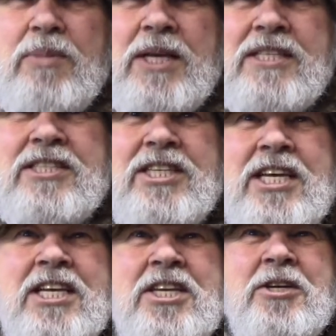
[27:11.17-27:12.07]
be
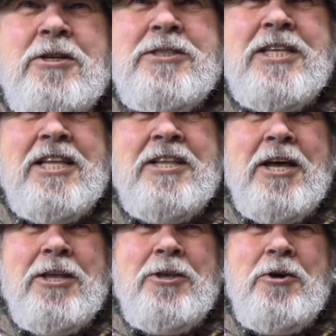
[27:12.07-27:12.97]
seeing you in
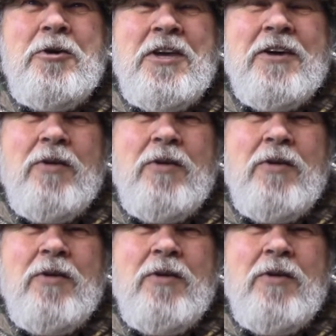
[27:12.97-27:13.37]
the new year.